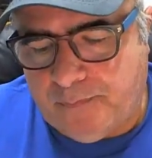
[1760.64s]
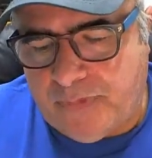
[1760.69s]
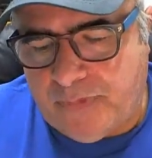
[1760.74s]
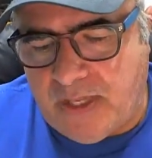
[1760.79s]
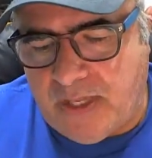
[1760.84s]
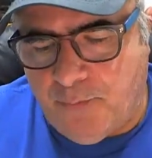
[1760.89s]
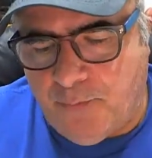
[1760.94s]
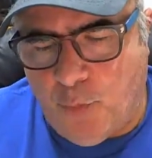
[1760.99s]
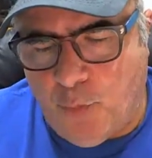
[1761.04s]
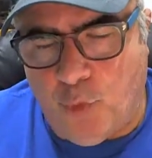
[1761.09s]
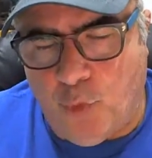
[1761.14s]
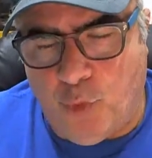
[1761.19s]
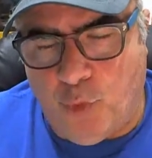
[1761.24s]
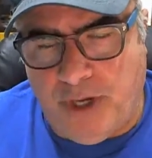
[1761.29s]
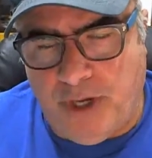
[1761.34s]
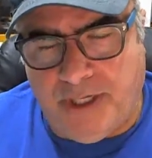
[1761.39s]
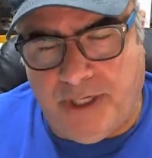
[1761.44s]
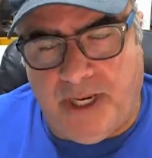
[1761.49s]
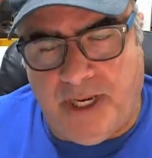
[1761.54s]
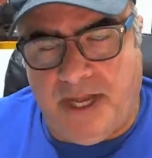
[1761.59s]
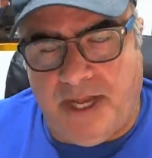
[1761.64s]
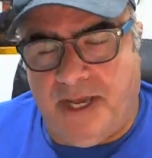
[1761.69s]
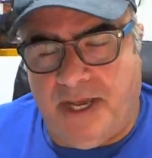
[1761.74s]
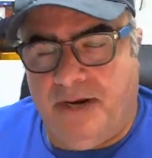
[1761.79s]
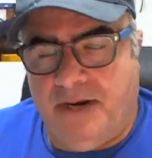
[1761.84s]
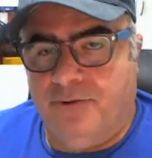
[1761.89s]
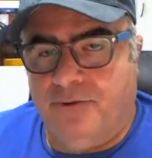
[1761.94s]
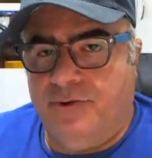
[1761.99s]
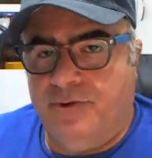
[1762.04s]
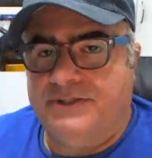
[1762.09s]
Run a lot
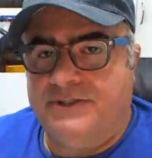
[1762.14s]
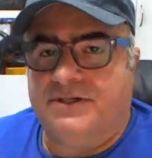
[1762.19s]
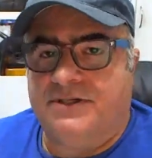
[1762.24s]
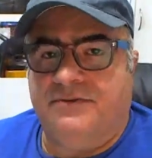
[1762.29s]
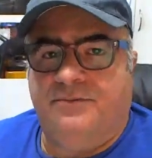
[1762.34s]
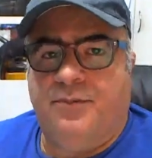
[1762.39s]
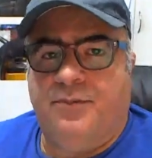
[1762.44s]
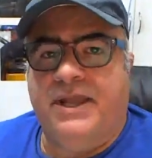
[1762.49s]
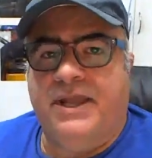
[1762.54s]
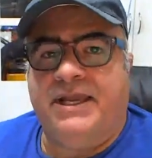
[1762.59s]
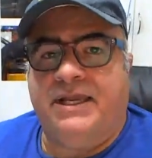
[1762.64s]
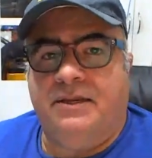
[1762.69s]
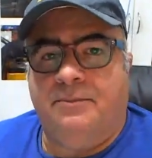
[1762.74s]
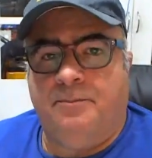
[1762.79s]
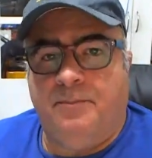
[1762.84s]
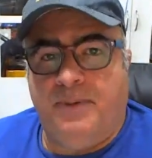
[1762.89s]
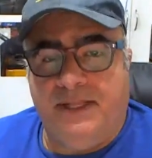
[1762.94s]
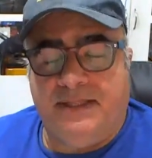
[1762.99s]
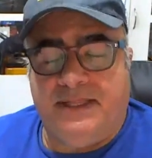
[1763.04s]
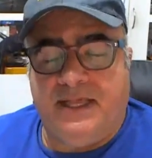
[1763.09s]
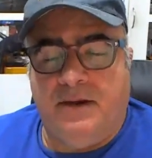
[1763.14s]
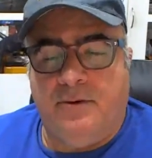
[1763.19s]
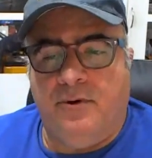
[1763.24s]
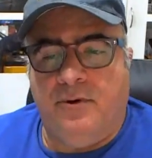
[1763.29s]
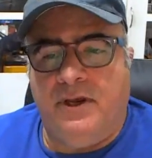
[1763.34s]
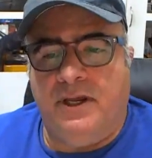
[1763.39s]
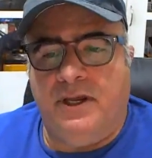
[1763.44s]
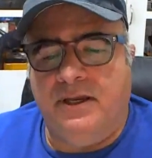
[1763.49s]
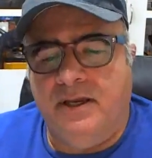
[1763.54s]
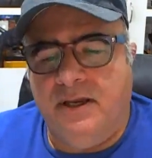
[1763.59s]
higher risk of breaking a bit that
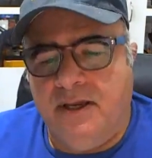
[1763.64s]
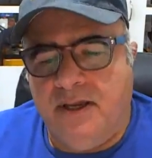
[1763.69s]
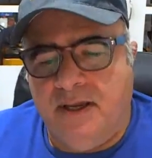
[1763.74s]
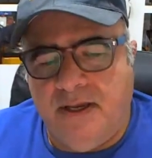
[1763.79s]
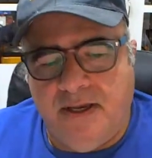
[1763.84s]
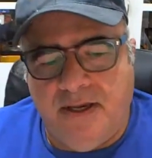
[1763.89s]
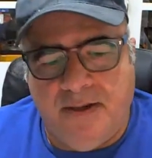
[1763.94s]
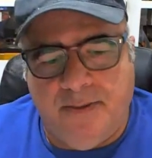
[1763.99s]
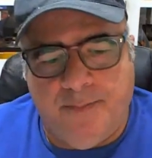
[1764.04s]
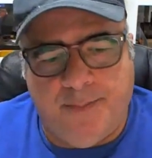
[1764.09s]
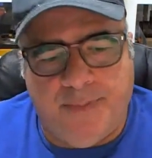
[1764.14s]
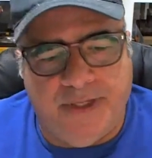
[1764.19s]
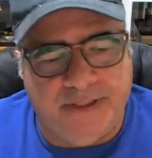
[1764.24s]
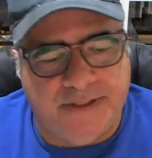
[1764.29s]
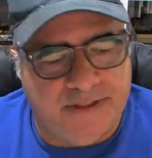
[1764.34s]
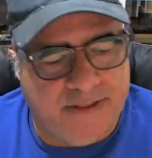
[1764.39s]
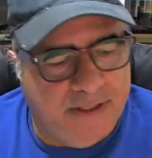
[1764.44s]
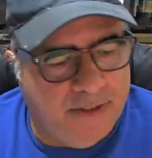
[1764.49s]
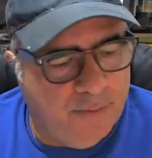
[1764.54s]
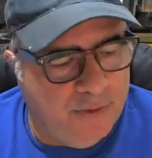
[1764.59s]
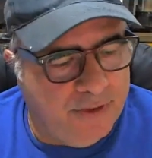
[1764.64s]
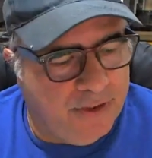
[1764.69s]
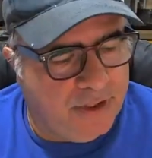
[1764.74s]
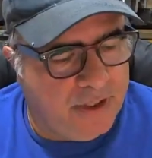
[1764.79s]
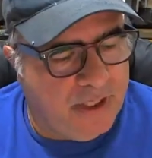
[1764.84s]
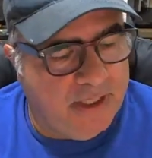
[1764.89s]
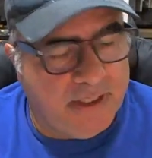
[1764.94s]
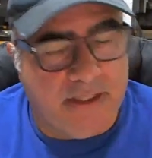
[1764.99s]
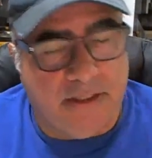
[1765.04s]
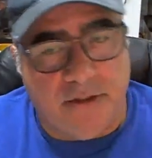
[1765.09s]
way. But when you're
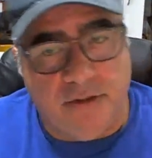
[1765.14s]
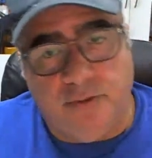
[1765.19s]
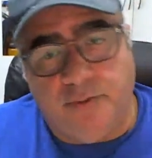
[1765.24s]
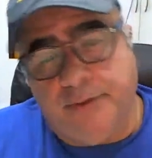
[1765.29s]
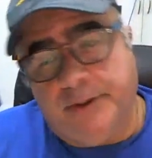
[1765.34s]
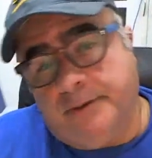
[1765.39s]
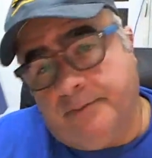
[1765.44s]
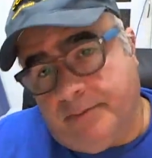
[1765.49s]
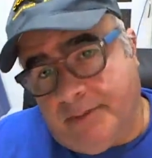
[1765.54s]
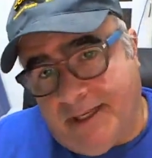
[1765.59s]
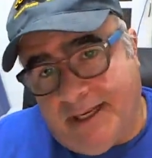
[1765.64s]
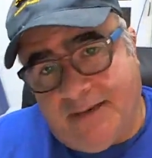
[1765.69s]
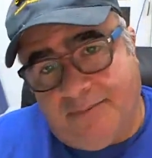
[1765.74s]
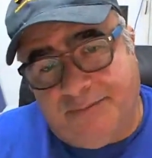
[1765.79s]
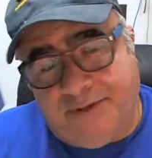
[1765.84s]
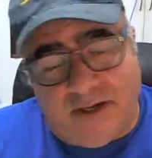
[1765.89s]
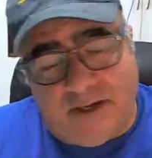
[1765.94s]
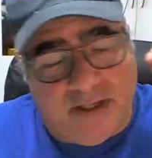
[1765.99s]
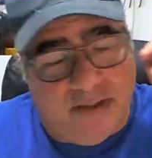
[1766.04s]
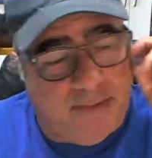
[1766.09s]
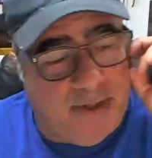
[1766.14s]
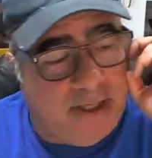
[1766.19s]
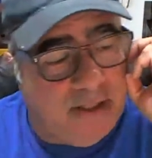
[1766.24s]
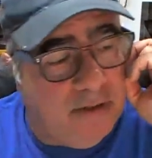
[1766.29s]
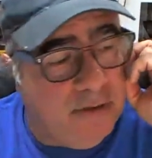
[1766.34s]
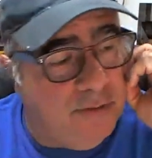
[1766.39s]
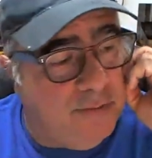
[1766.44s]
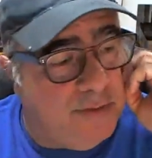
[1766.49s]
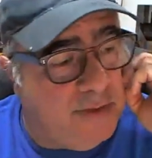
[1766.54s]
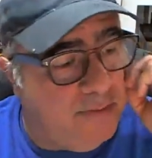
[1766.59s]
cutting aluminum, and I'm talking about
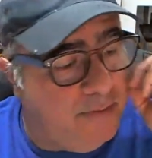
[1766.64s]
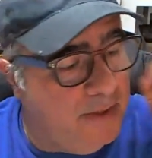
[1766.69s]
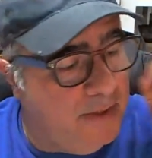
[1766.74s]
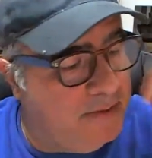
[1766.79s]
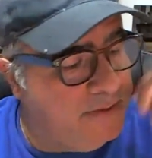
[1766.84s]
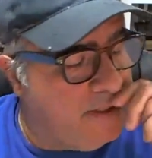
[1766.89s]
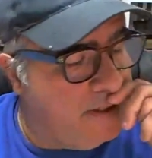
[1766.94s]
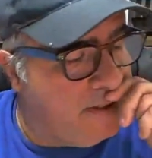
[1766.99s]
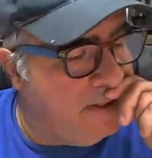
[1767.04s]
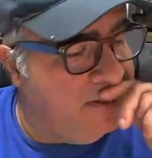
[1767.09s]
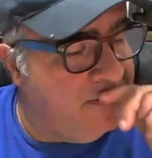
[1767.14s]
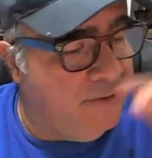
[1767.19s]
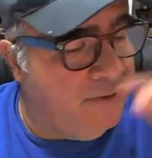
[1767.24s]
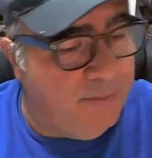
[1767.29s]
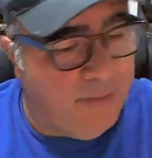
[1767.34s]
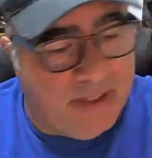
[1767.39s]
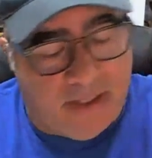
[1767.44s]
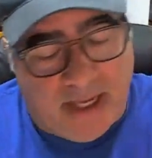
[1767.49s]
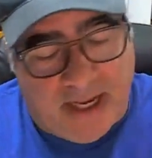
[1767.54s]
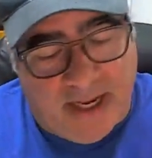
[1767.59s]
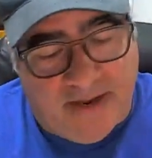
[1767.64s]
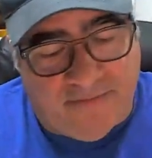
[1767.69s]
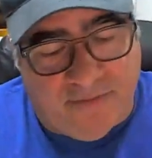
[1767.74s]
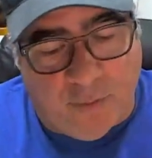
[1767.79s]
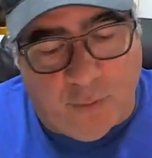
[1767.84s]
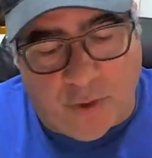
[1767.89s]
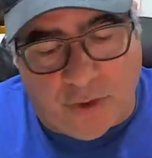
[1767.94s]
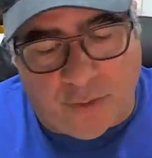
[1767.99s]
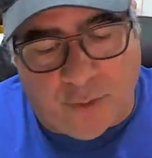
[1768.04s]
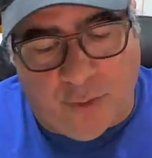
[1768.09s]
aluminum, and I'm talking other metal. I haven't
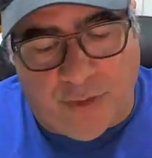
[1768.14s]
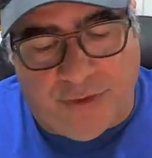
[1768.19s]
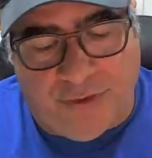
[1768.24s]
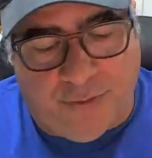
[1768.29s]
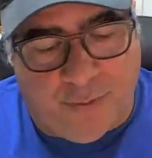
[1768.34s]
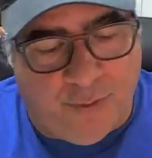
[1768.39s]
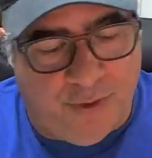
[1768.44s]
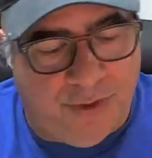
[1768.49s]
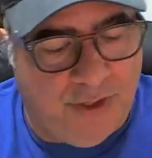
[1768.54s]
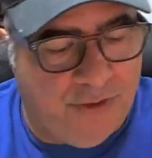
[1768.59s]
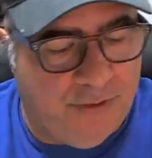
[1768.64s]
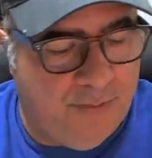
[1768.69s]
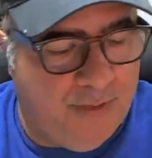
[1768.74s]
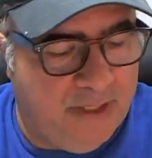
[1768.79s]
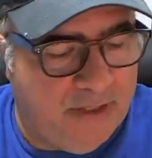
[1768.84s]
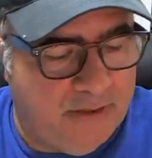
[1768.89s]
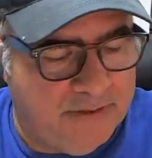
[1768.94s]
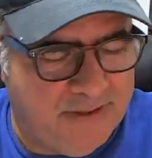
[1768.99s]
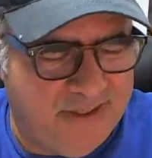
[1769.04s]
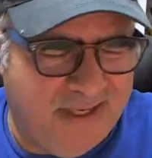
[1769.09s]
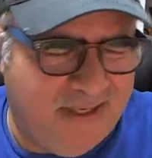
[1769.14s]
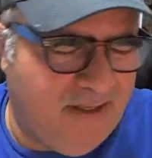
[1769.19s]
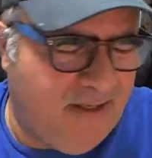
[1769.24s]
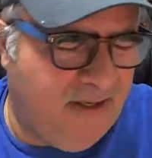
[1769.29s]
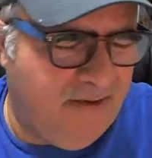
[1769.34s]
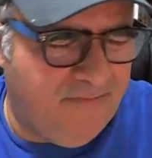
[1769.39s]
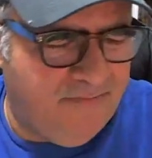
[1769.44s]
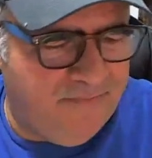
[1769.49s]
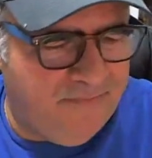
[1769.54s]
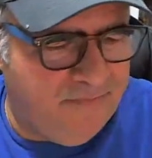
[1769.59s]
worked with other metals.
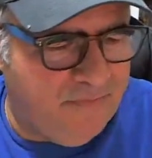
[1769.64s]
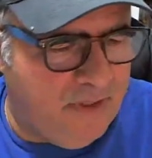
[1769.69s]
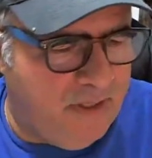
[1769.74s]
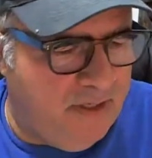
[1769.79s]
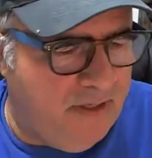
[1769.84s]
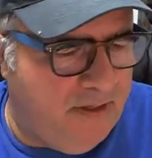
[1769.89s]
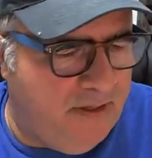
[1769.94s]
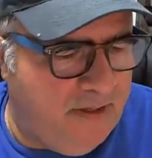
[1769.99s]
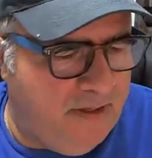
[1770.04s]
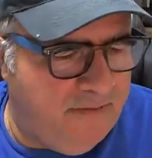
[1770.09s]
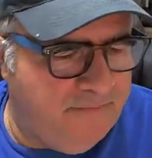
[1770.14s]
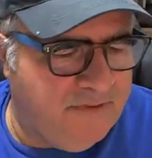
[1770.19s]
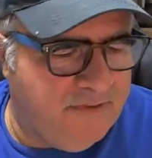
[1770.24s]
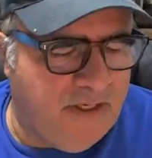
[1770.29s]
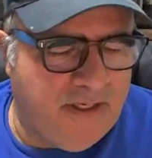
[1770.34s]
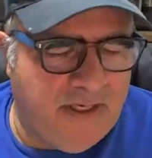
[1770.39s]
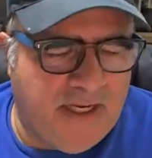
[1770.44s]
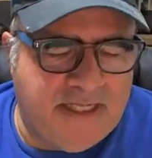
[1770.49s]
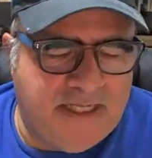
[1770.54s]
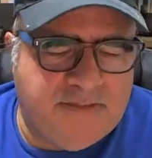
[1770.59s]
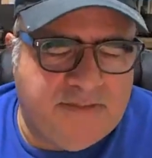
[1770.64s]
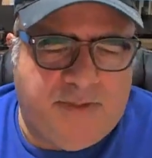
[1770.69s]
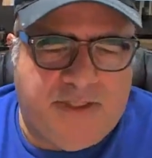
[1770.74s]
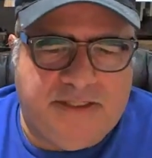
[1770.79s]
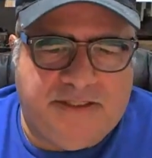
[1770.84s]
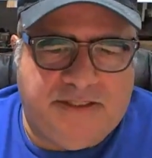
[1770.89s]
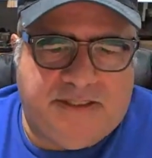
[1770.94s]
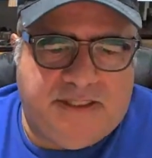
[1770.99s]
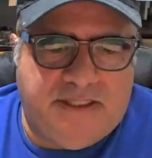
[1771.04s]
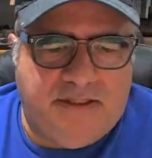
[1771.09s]
I've done high
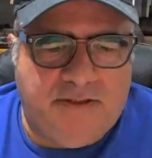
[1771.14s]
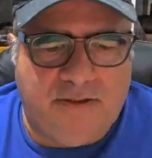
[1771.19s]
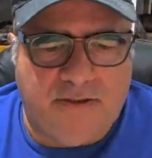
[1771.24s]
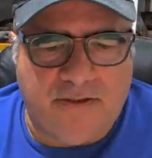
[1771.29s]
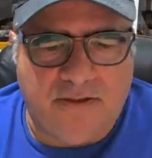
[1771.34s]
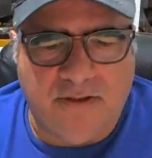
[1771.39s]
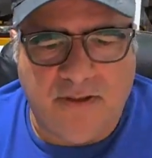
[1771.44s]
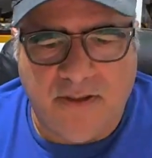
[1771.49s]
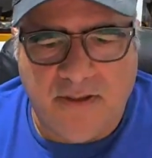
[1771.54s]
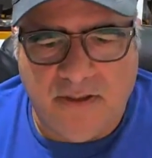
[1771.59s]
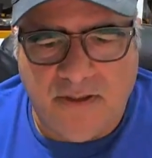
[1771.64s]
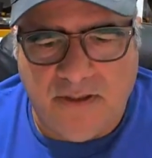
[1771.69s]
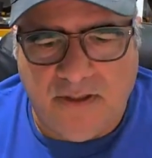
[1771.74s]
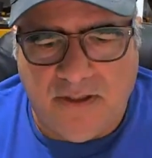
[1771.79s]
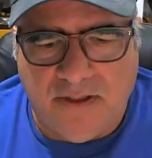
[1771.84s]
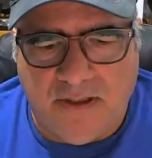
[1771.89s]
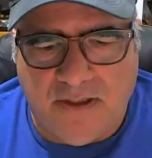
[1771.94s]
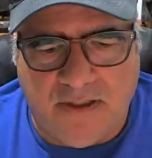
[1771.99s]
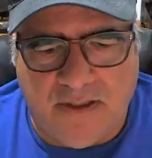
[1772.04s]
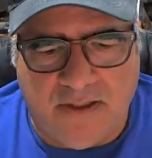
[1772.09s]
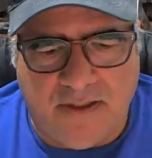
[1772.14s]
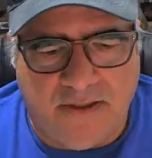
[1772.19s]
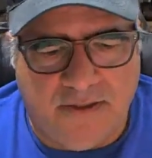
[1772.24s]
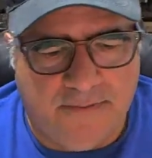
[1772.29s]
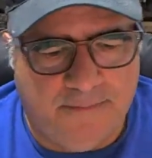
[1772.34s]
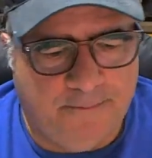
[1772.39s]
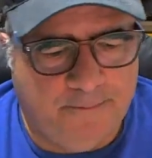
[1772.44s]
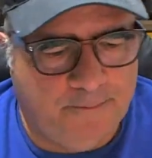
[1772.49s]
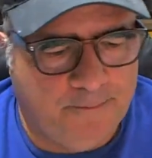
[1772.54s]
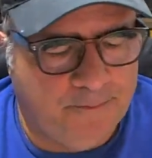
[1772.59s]
speed steel
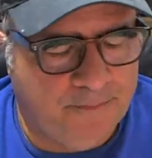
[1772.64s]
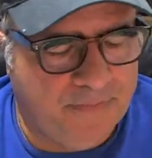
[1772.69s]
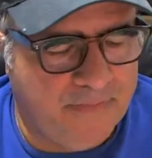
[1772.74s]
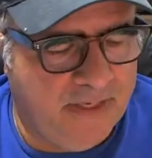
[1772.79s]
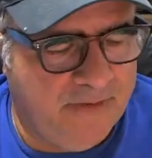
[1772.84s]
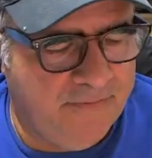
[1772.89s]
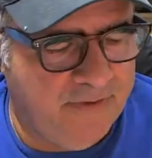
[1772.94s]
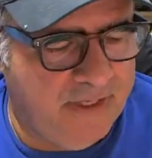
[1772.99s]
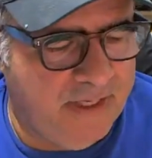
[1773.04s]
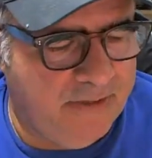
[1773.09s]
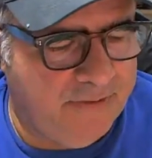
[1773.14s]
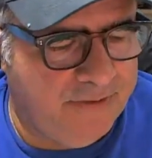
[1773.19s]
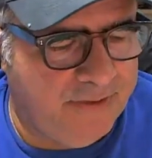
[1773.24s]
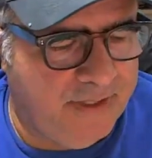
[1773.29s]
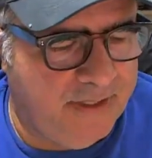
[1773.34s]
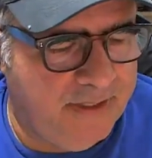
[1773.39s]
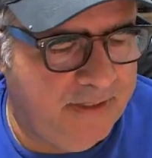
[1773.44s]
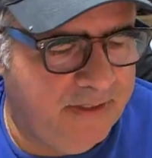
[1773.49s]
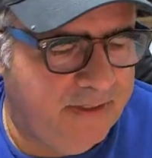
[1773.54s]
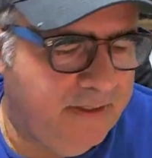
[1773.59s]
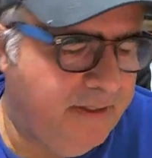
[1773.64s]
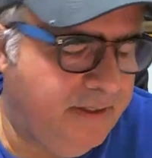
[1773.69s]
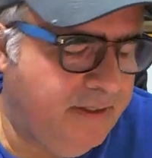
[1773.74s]
every now and then